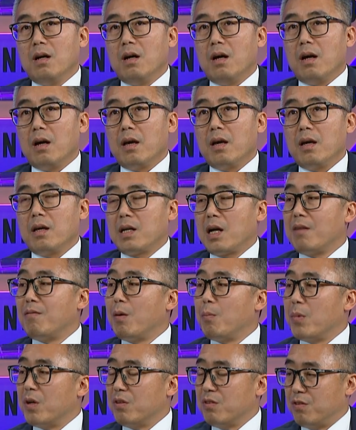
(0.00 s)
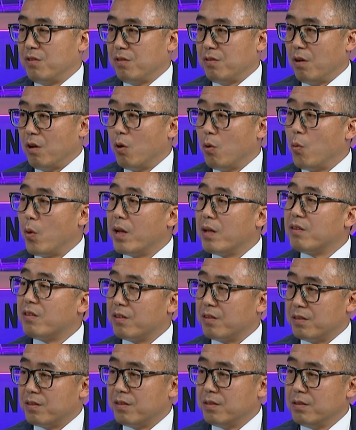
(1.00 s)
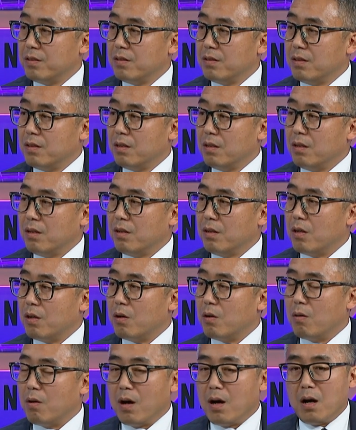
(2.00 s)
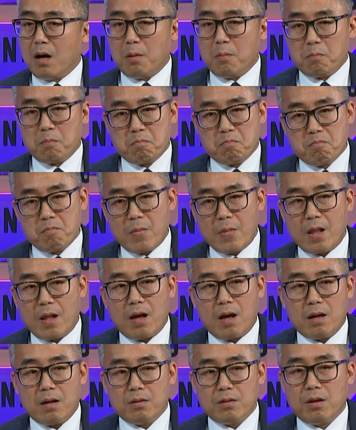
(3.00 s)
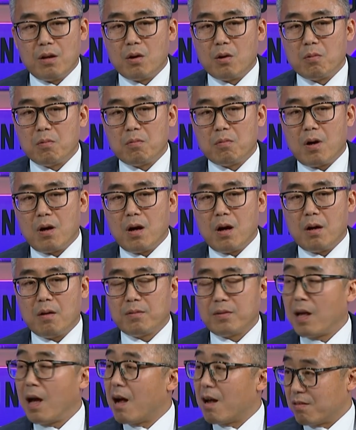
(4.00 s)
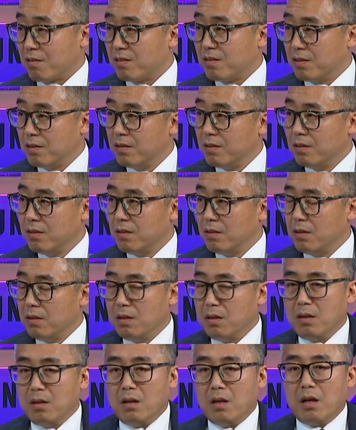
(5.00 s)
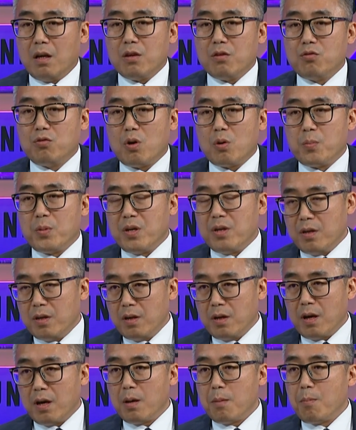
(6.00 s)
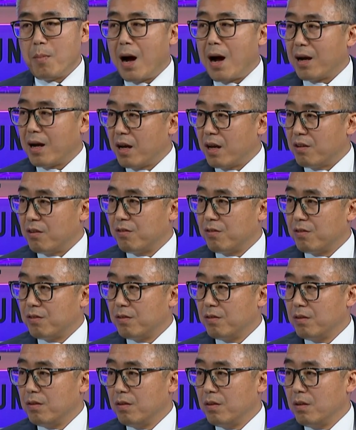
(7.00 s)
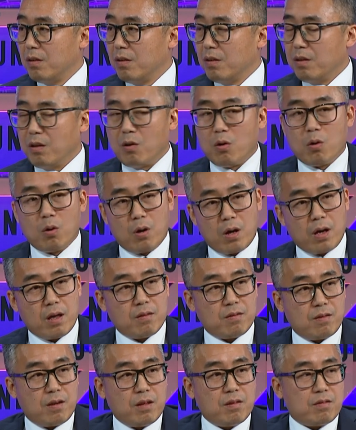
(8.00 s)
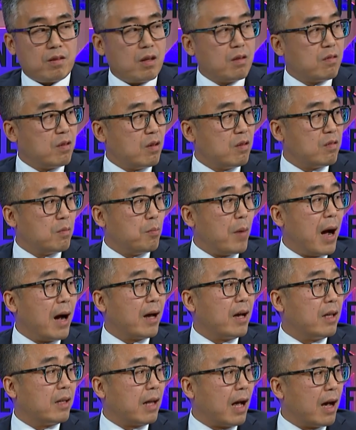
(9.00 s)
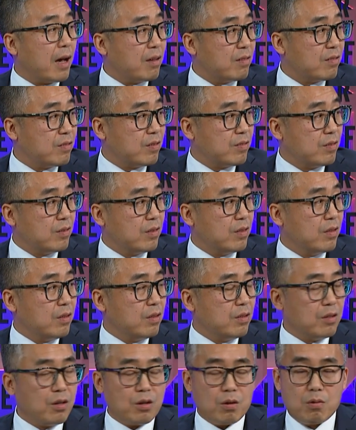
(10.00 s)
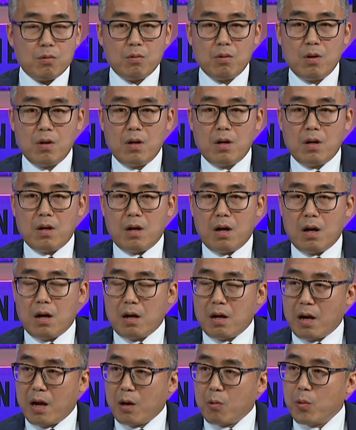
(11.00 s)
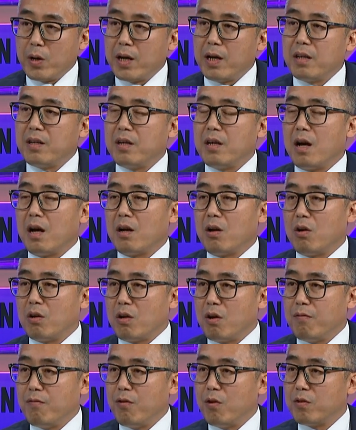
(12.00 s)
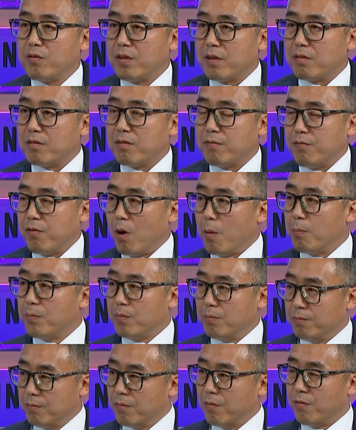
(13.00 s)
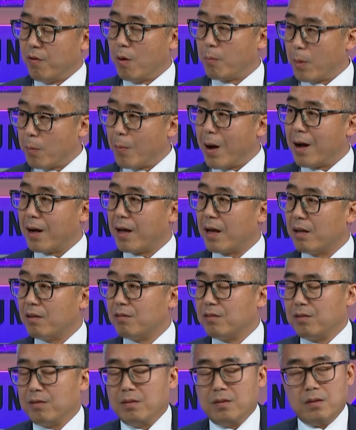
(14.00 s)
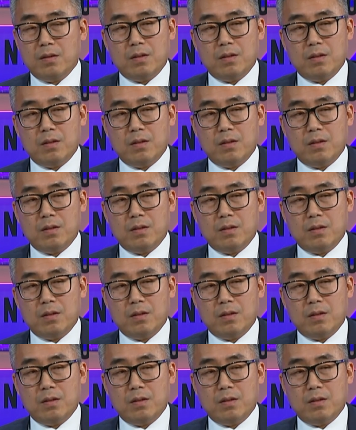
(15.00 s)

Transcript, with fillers: a government-oriented, you know, um, you know, uh, task it should be a market, you know, at least it's, it's marketized, you know, uh, aggregating a lot of forces from, from the market.